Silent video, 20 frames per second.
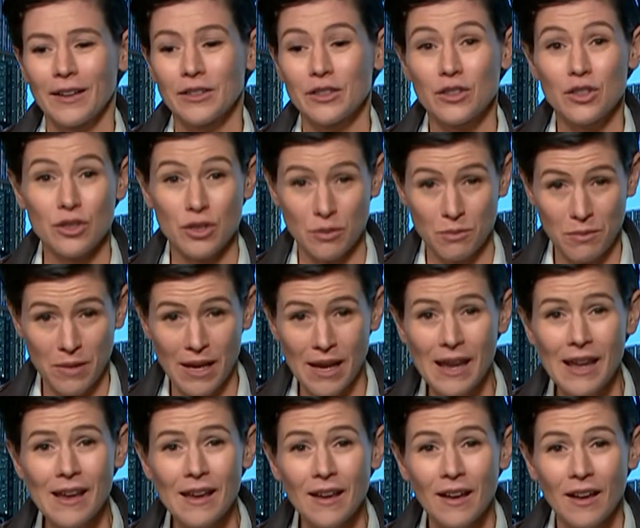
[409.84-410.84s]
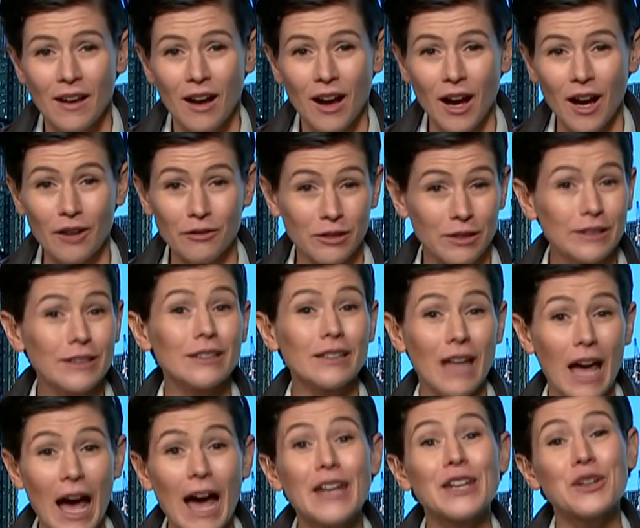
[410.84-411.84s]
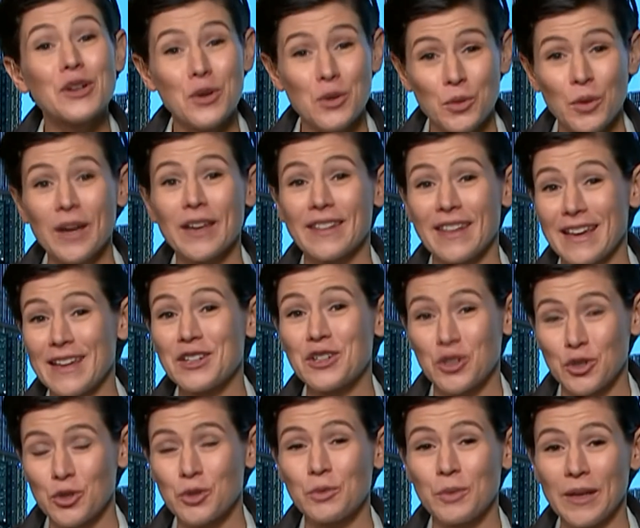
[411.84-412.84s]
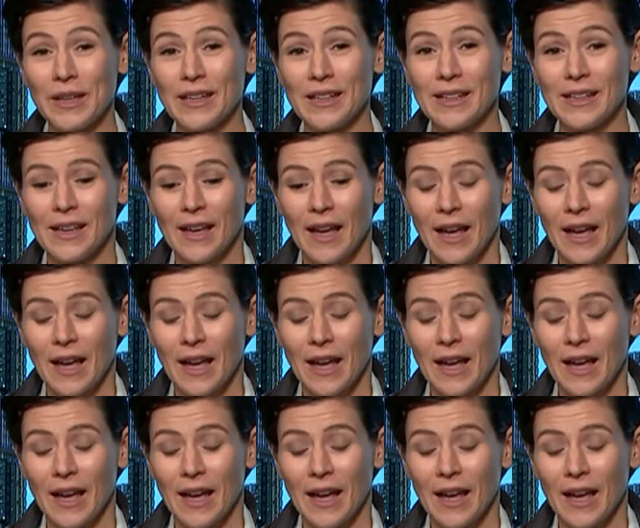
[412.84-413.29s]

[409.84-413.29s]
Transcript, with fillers: to me, are a little under where they should be.